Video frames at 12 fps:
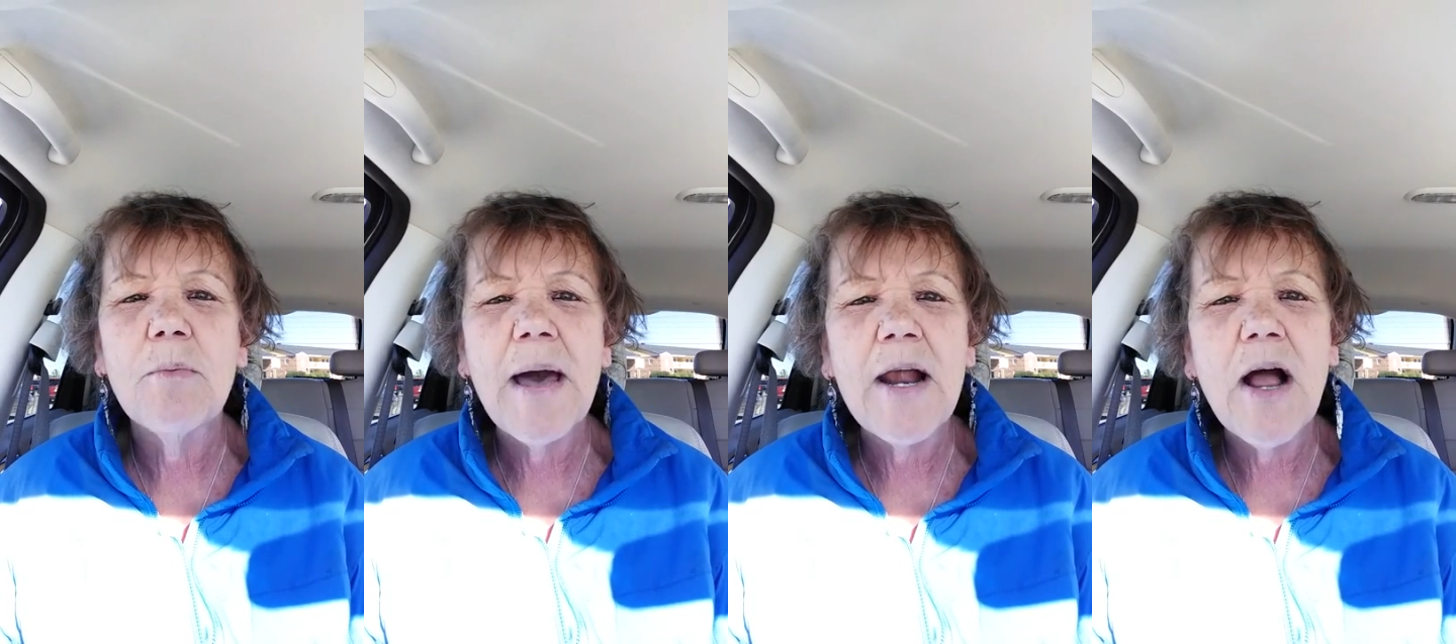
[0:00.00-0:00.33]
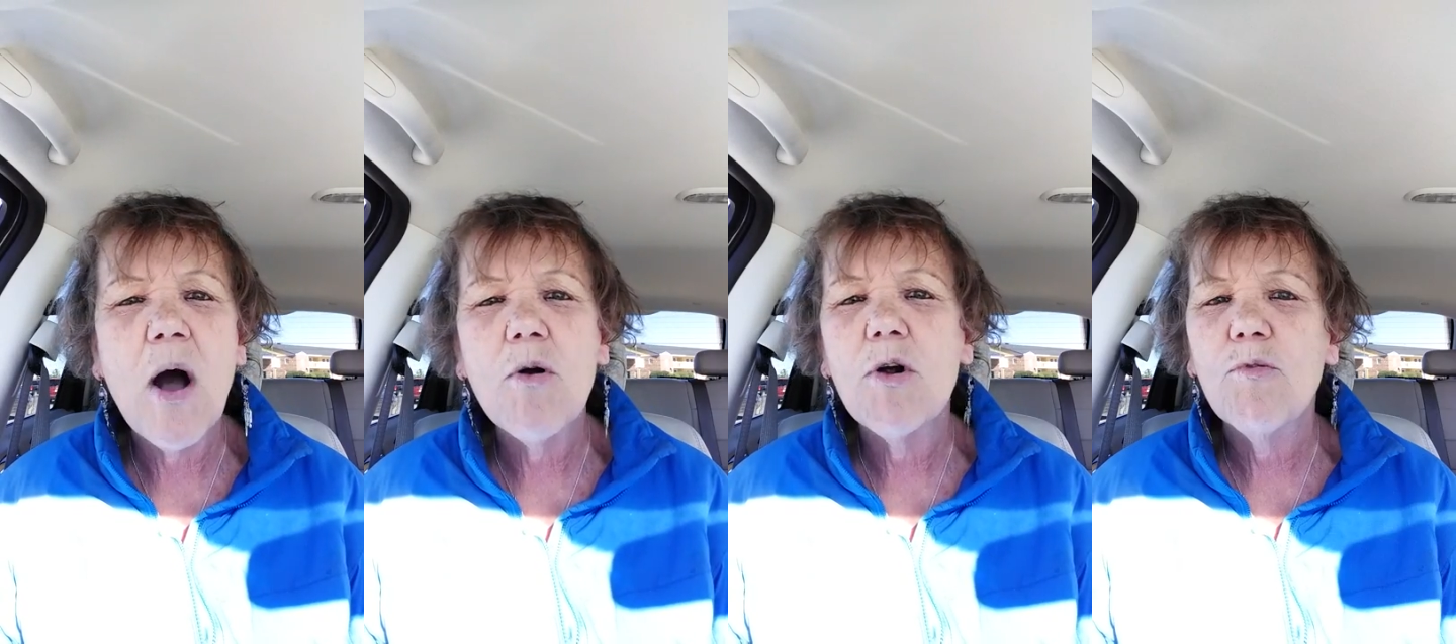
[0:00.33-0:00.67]
no matter
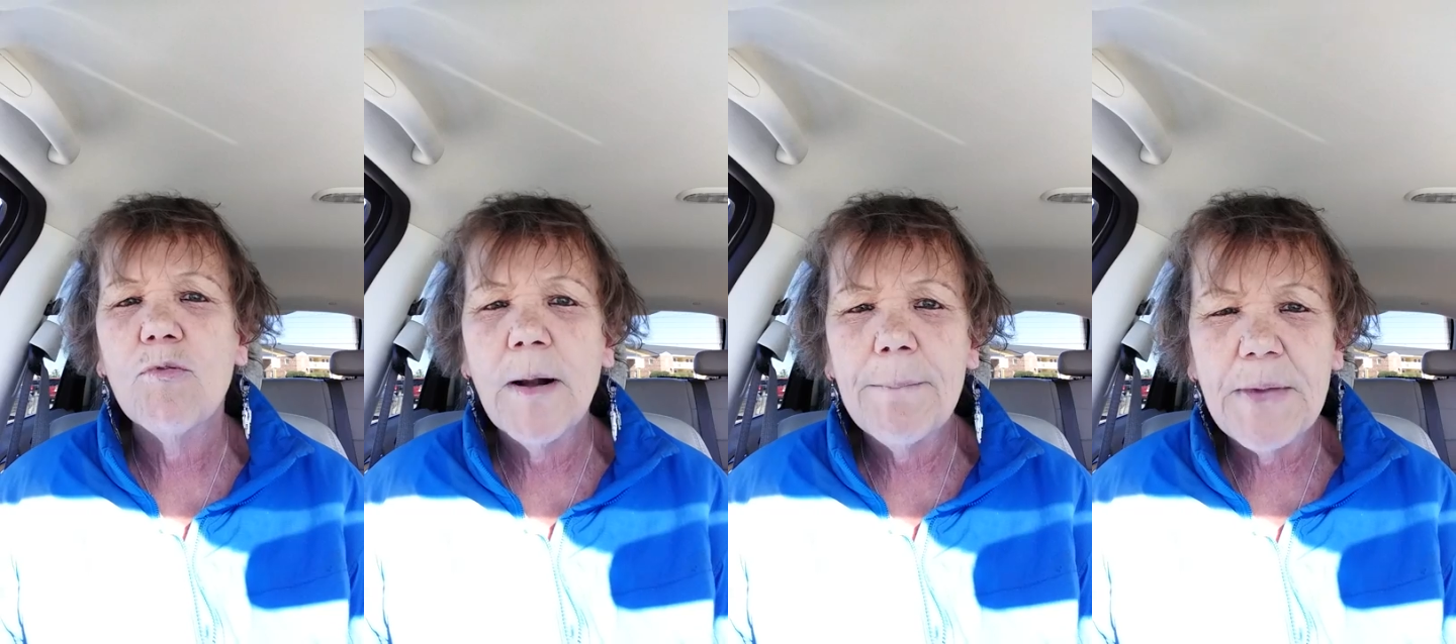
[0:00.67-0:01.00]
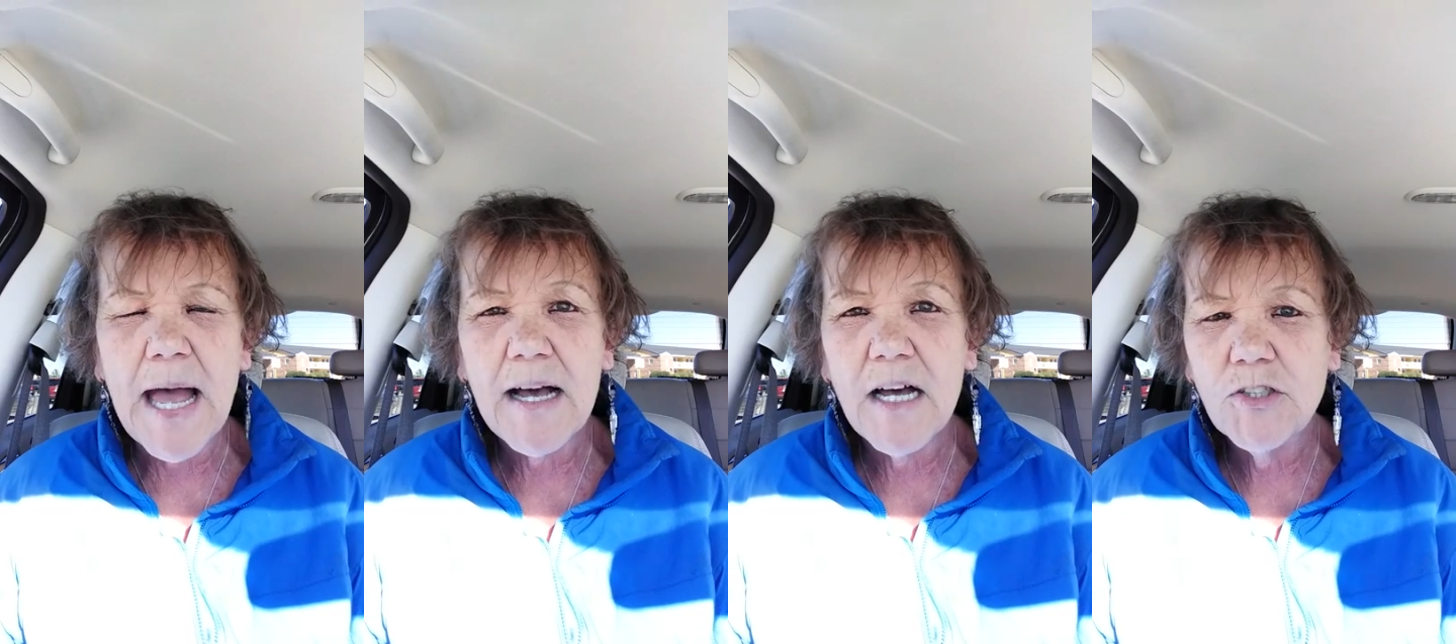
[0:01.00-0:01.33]
how corrupt
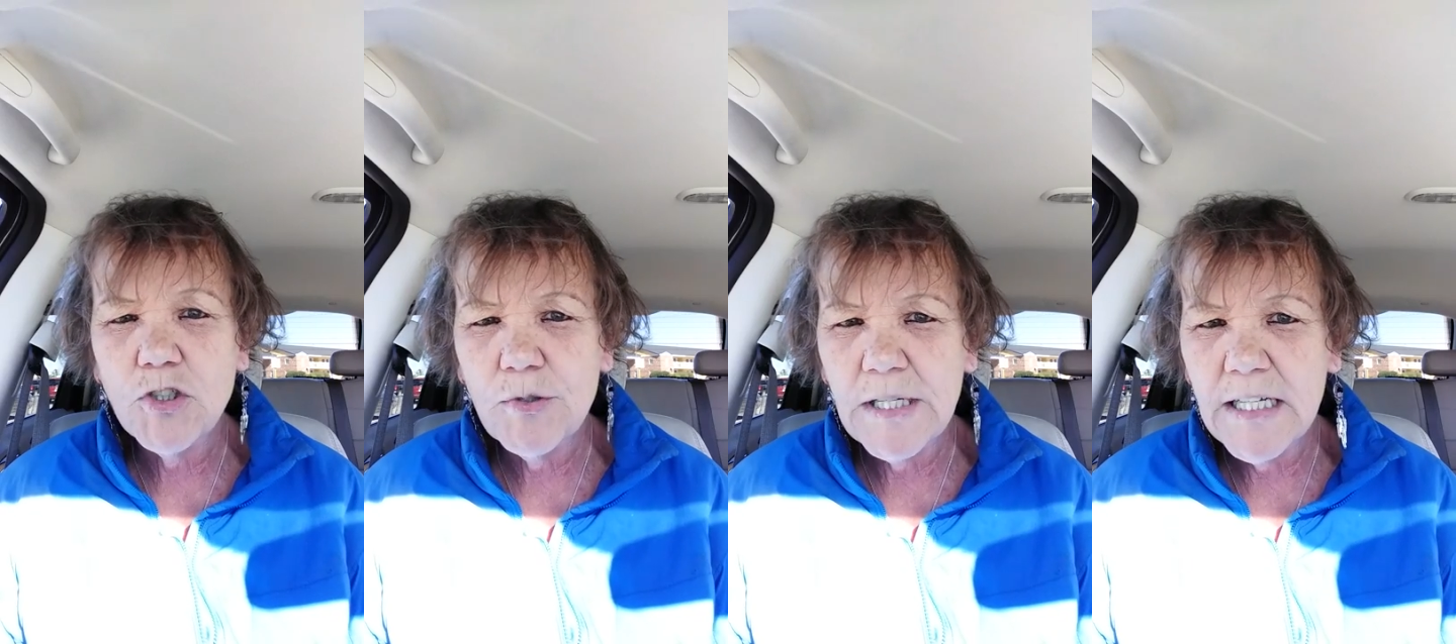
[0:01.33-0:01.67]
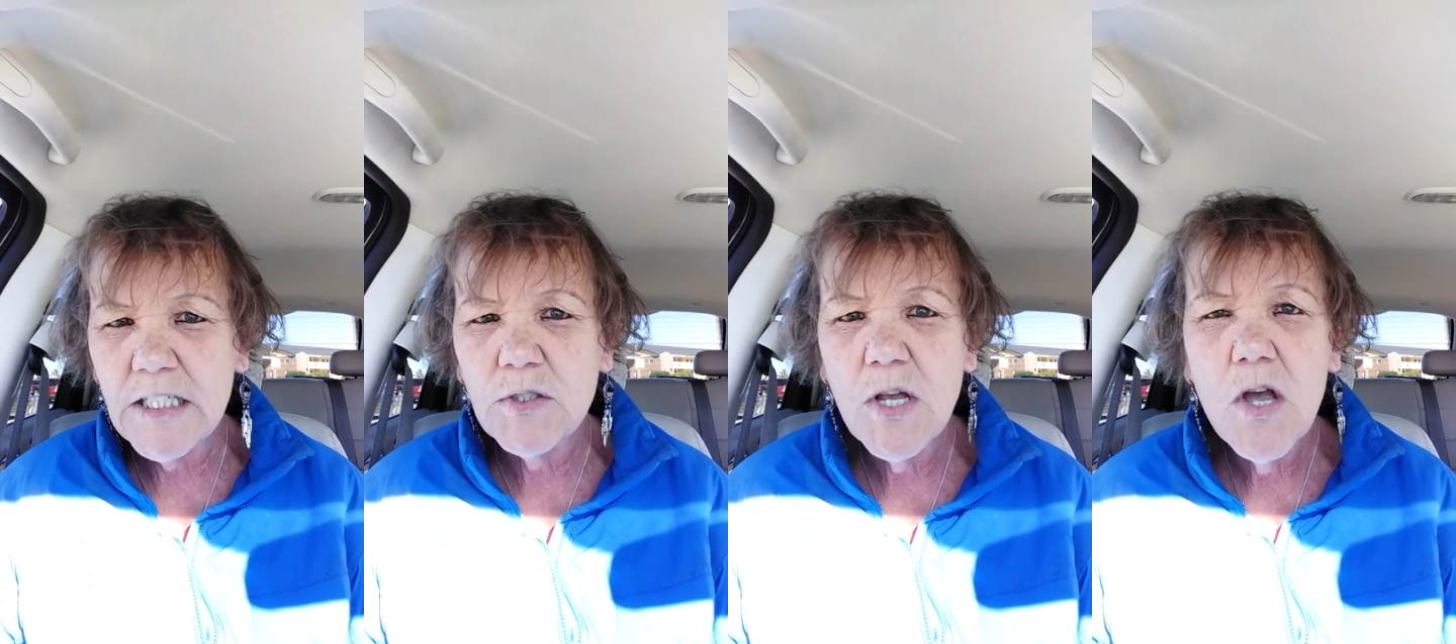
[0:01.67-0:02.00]
that country
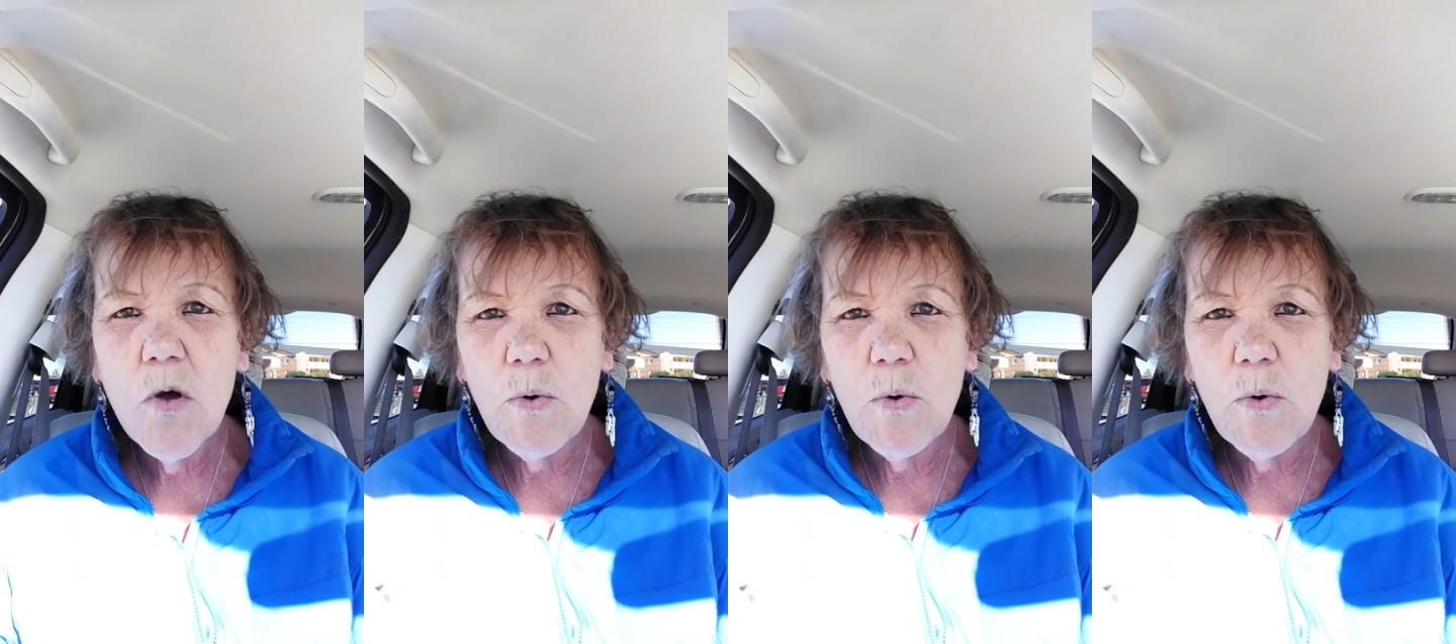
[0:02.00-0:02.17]
is